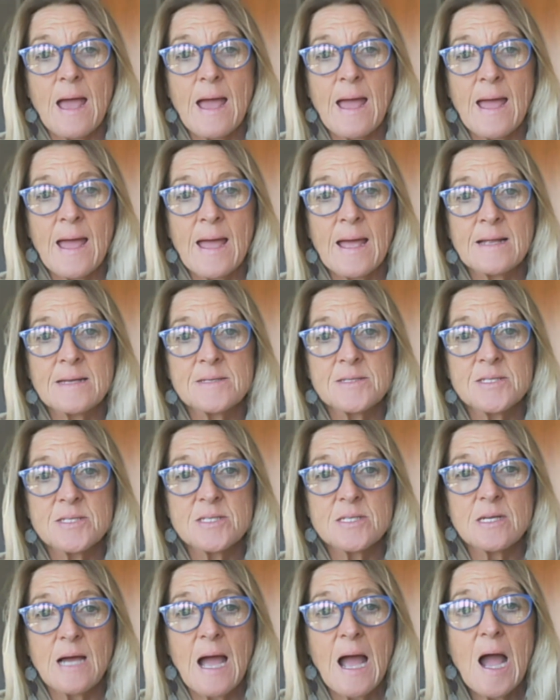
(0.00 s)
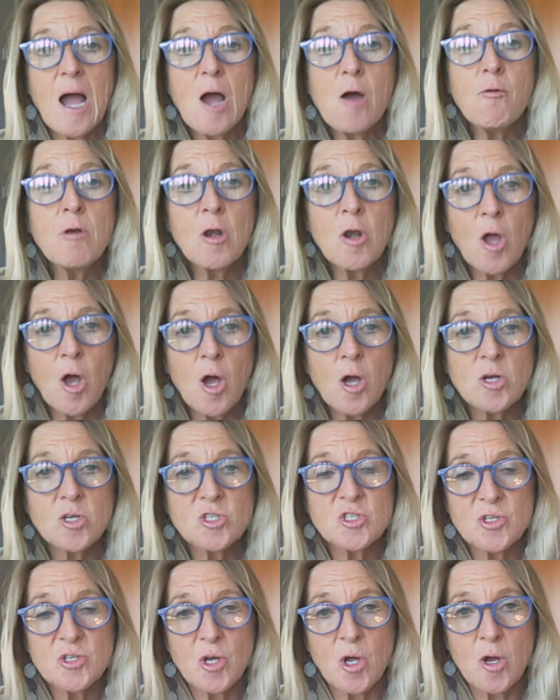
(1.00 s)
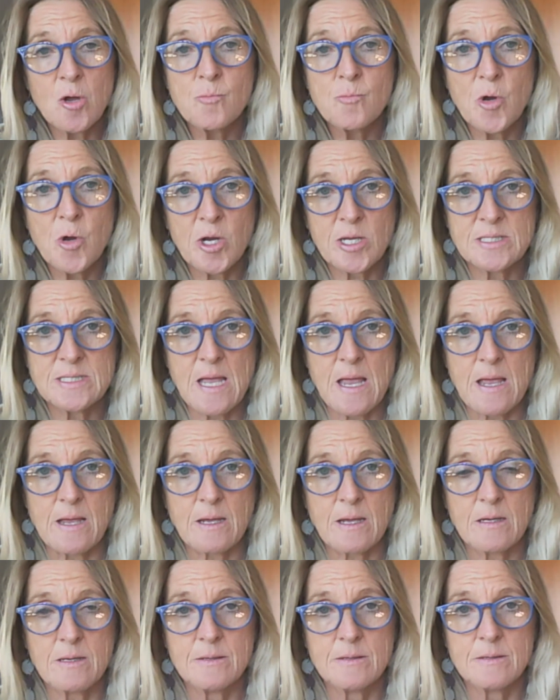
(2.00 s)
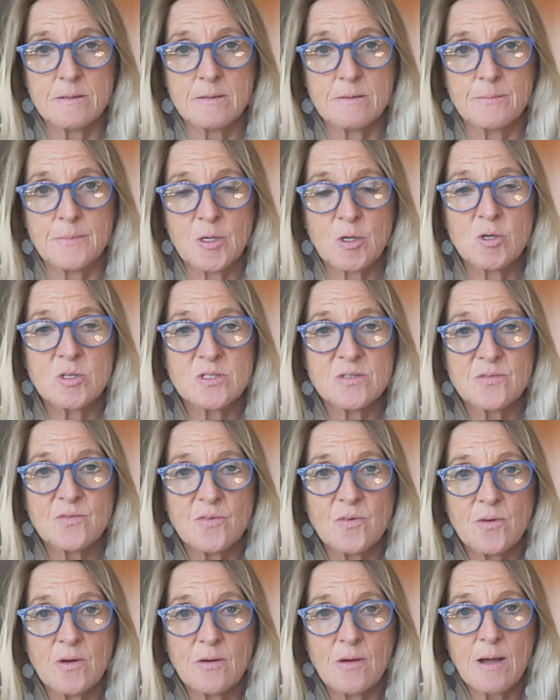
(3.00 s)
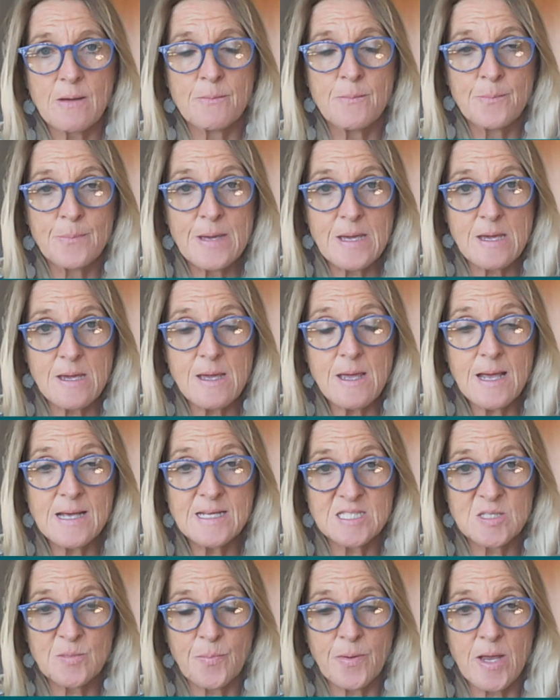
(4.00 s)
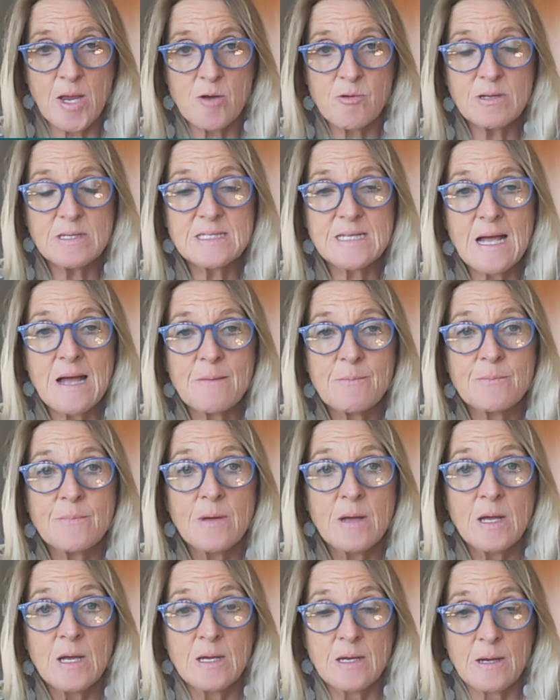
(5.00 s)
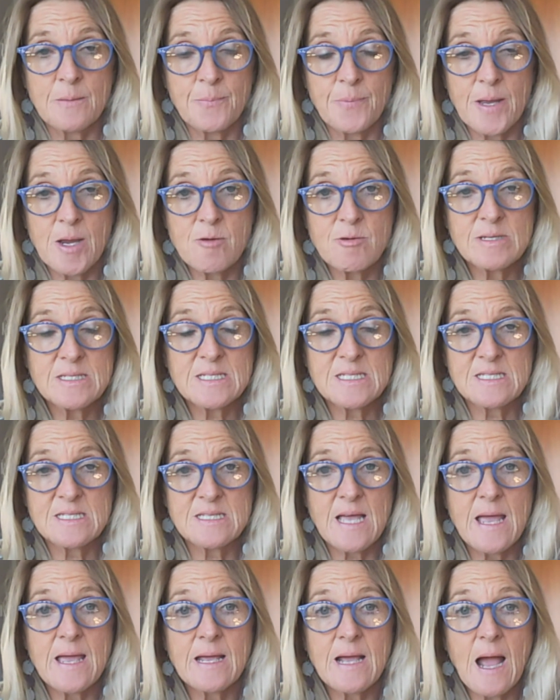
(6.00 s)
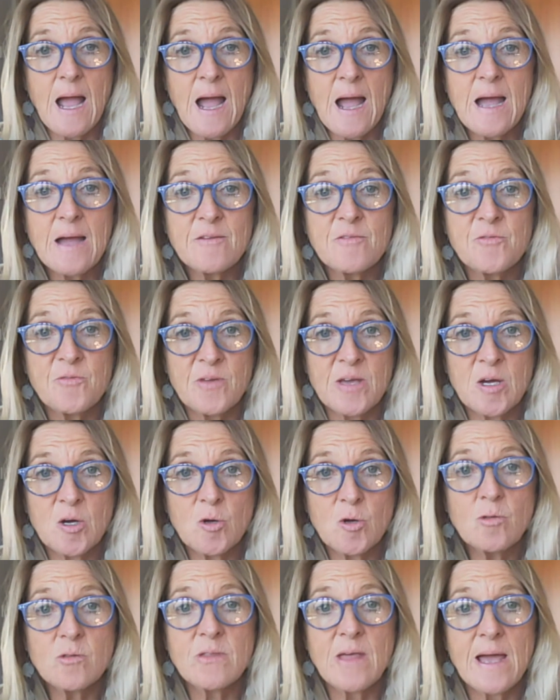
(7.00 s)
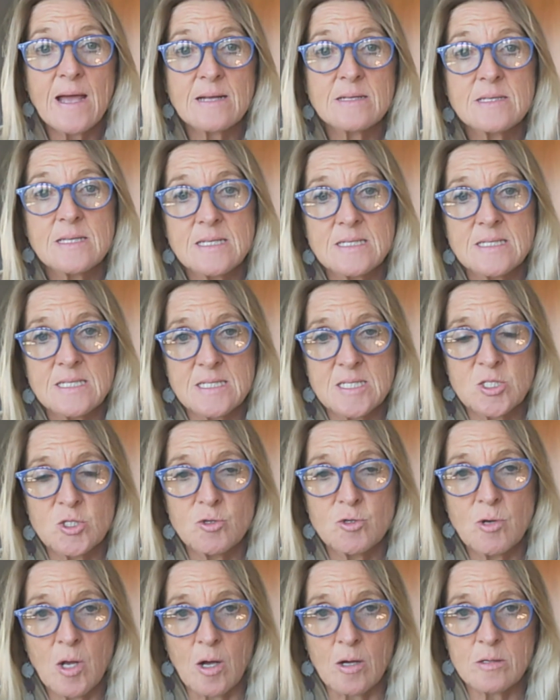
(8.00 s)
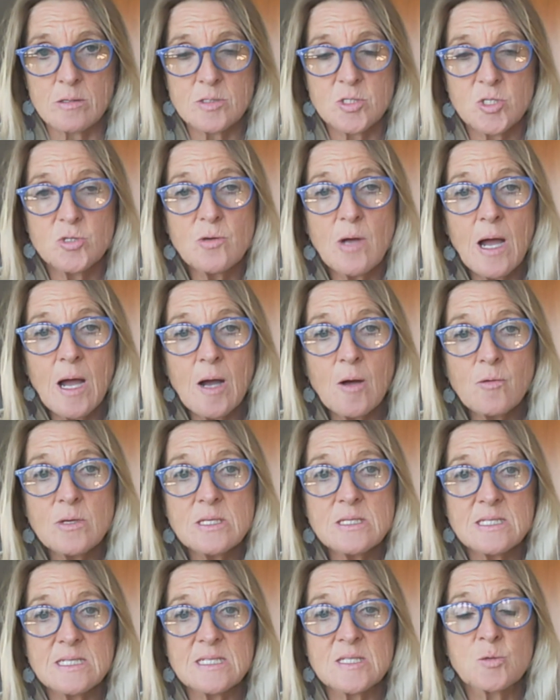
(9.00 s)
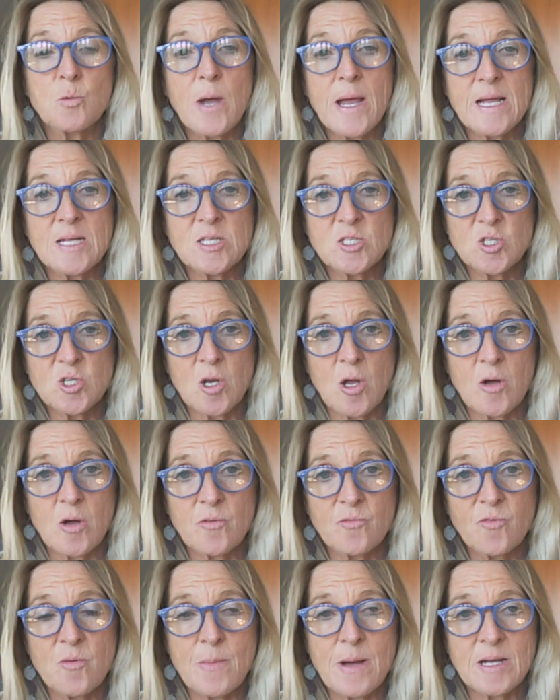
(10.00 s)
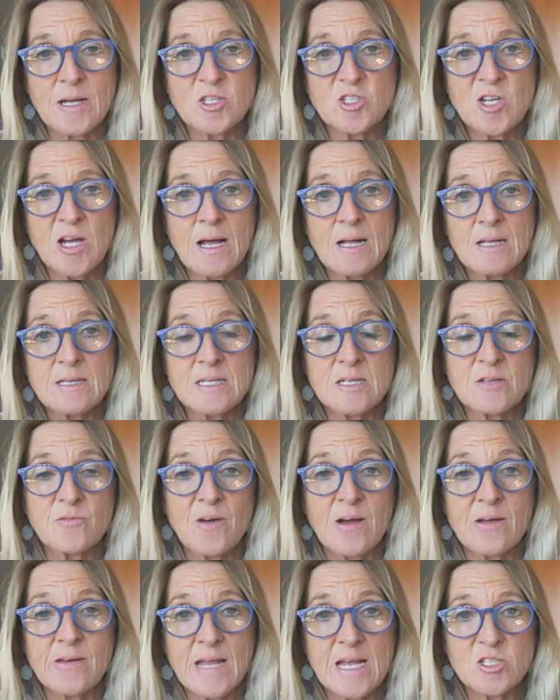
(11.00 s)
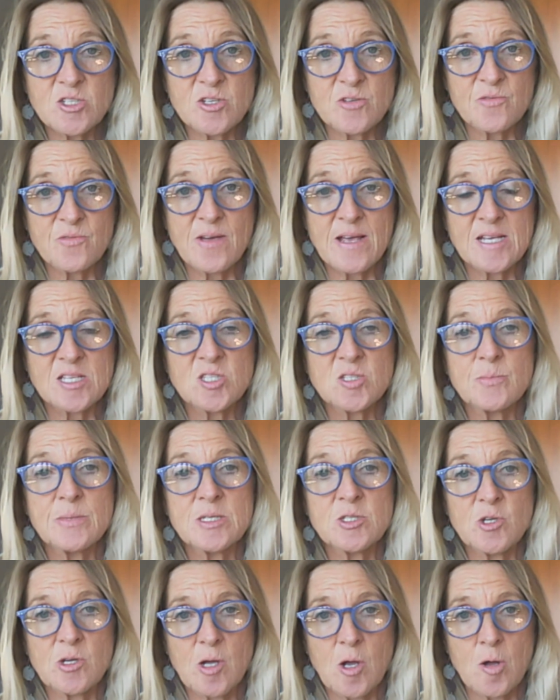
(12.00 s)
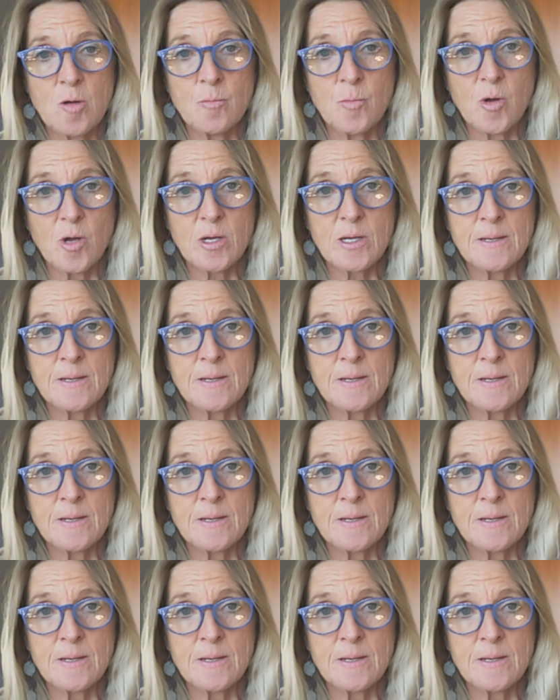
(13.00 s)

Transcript: And how long should homework take? Because me as the parent, a parent is saying, I feel that this is too long. 2 hours is way too long for my child in foundation phase to be doing homework.